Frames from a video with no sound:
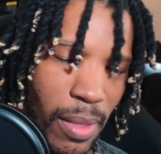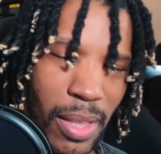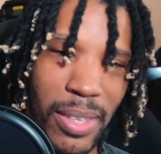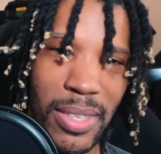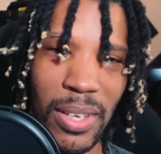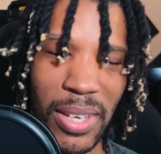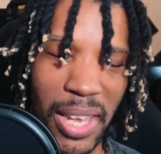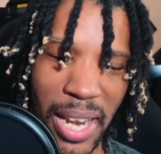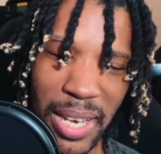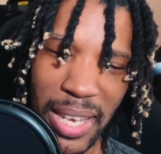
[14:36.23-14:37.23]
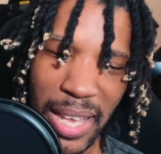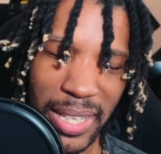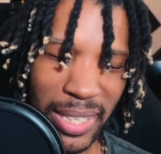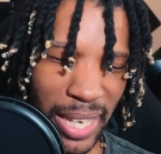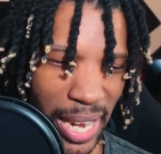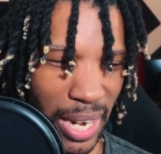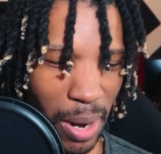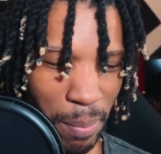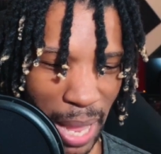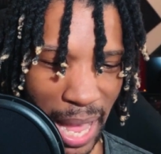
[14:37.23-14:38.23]
so, yeah, they delayed our
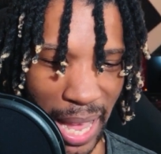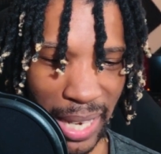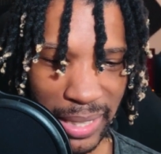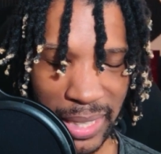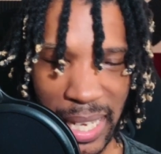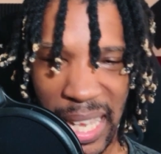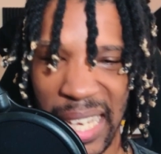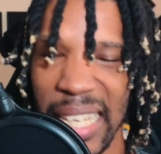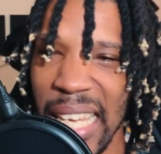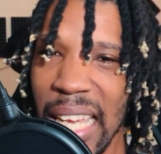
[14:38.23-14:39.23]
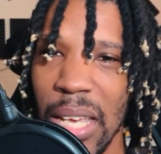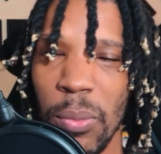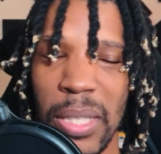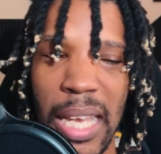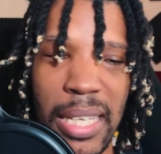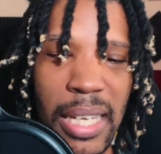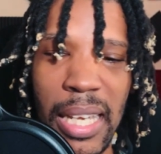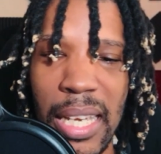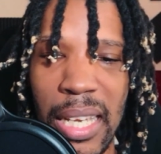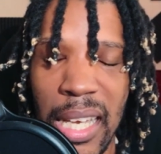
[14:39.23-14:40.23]
bags. And then what they
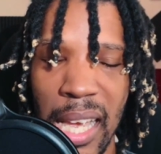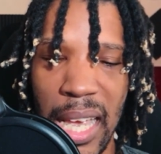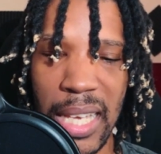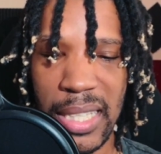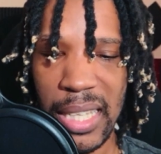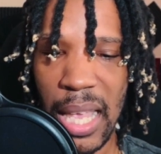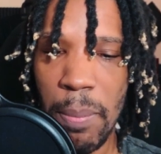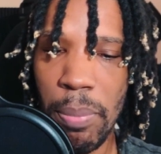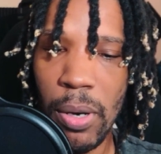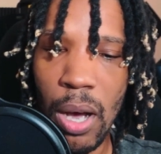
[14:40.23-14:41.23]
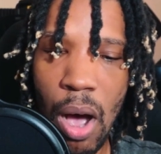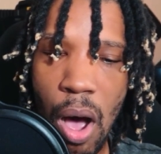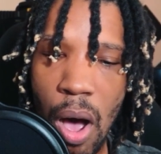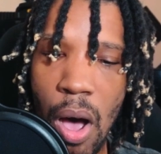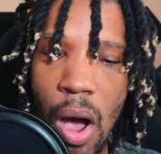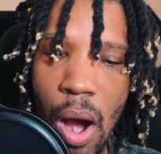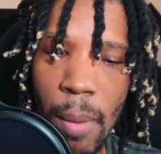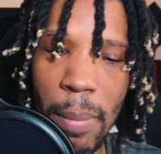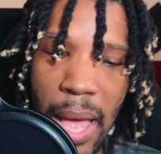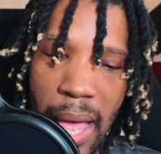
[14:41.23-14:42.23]
did is that they put all our
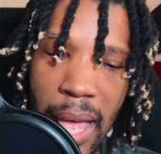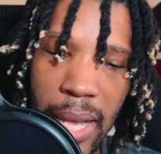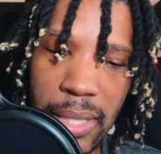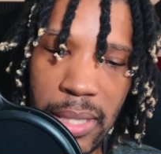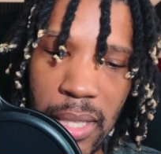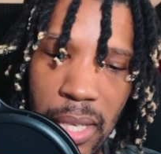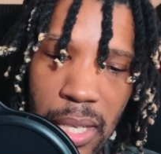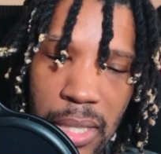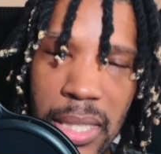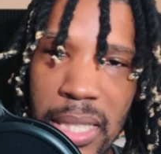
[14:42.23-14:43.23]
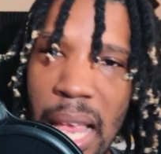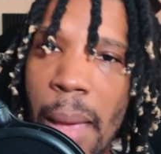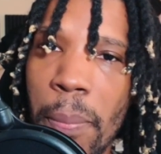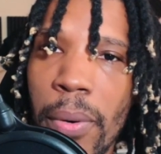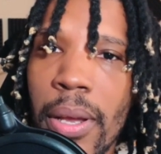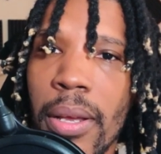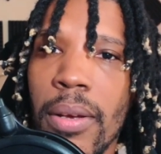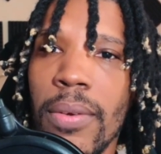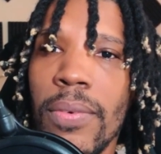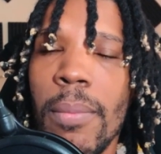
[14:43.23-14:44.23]
bags separate
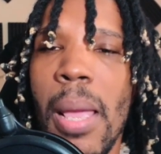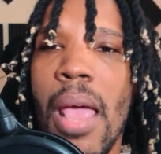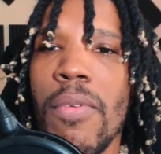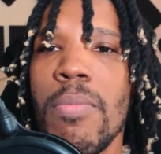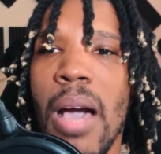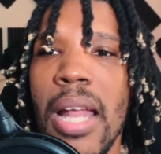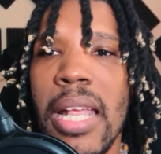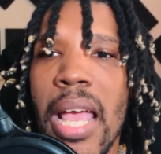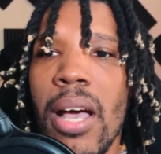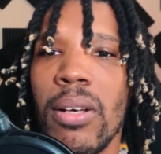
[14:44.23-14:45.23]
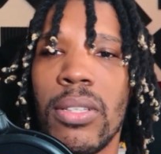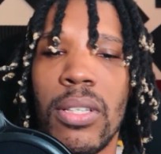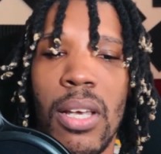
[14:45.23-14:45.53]
from everybody else.